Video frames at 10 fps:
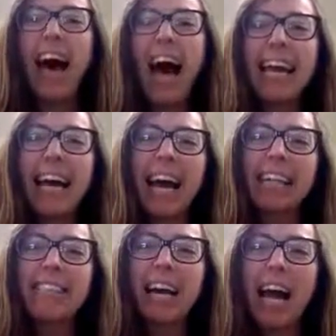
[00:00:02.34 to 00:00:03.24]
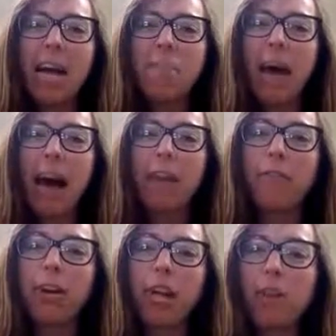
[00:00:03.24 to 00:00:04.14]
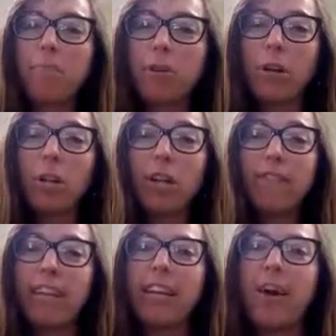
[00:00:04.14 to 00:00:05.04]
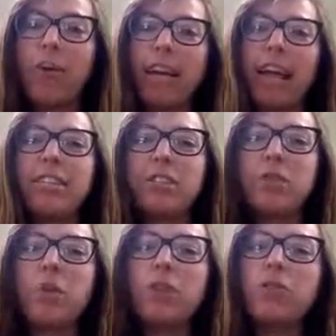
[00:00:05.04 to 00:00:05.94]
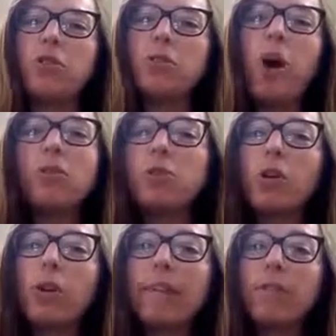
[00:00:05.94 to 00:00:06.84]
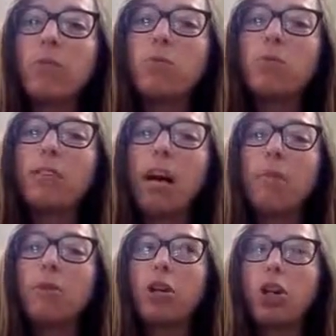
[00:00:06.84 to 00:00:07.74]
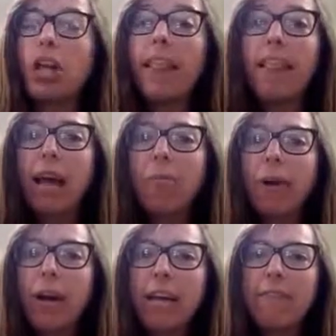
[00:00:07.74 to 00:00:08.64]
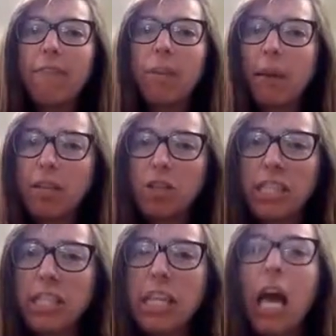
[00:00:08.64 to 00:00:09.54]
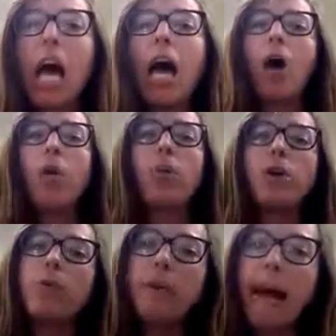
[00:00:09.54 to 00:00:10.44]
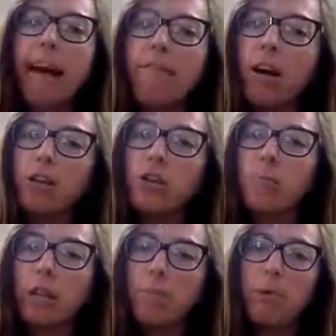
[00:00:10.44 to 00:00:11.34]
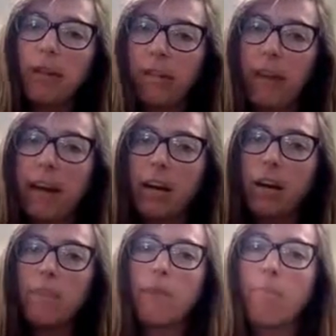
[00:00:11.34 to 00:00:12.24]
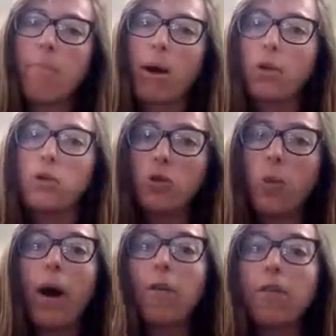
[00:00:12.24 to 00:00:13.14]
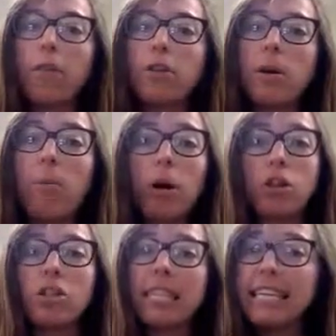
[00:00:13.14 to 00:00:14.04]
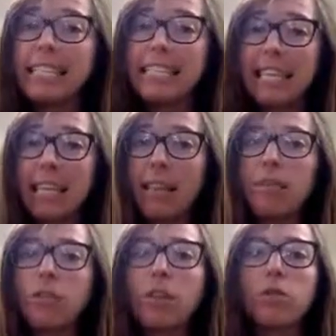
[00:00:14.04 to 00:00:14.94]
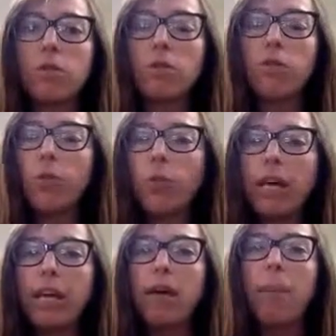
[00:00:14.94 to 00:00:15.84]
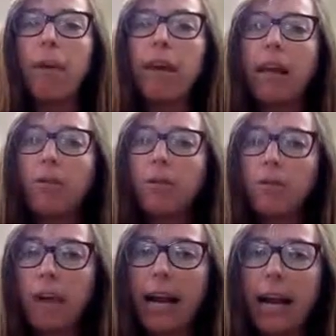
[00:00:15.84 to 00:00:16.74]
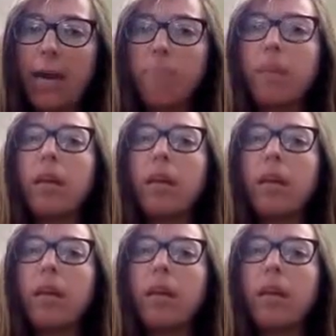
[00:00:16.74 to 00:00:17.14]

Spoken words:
Hi guys, I'm back for another book look video, and I just want to also give you some good library information. We will have our spring book fair from March 12th to March 16th, so that's a full week on Monday through Friday.